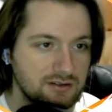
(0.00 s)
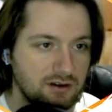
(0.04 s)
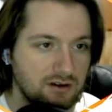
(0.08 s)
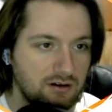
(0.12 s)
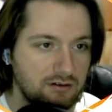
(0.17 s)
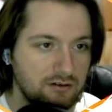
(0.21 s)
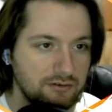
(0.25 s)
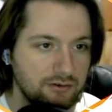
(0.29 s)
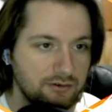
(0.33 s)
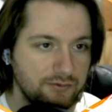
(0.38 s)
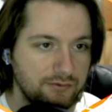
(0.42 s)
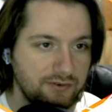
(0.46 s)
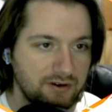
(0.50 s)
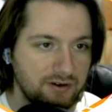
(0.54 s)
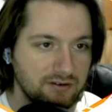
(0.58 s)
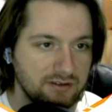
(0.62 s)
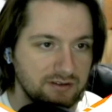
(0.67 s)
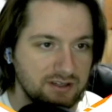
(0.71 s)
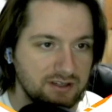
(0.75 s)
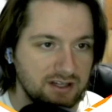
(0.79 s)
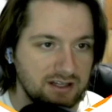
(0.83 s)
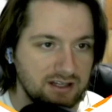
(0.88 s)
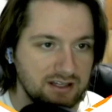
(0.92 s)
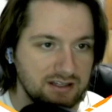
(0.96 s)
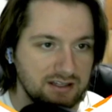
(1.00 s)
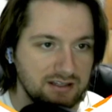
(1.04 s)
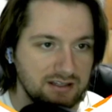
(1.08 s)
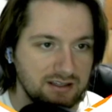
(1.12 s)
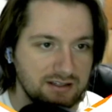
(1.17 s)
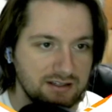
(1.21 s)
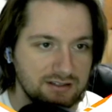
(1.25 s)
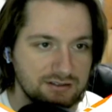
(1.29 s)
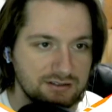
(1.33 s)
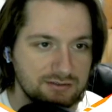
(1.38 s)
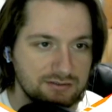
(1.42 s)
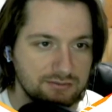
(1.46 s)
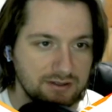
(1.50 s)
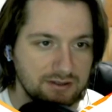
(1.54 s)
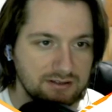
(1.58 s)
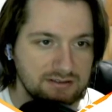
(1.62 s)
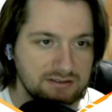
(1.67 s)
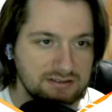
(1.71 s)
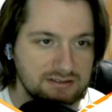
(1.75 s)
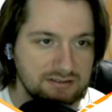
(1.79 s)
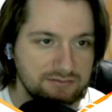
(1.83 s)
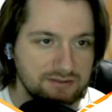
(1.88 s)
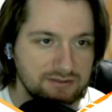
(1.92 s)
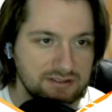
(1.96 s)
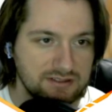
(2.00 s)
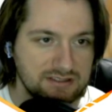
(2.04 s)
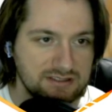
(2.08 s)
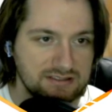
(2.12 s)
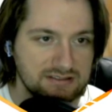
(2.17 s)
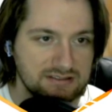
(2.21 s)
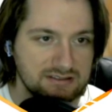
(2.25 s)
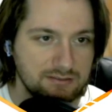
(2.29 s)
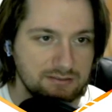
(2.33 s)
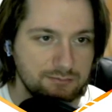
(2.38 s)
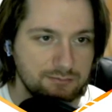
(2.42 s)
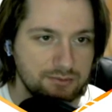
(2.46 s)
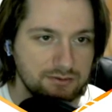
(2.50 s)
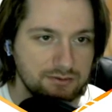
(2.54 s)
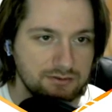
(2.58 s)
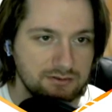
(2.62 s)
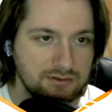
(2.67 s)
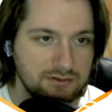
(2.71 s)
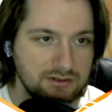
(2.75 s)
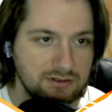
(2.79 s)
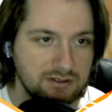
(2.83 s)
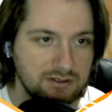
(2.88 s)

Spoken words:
although fairly odd, it is relatively simple,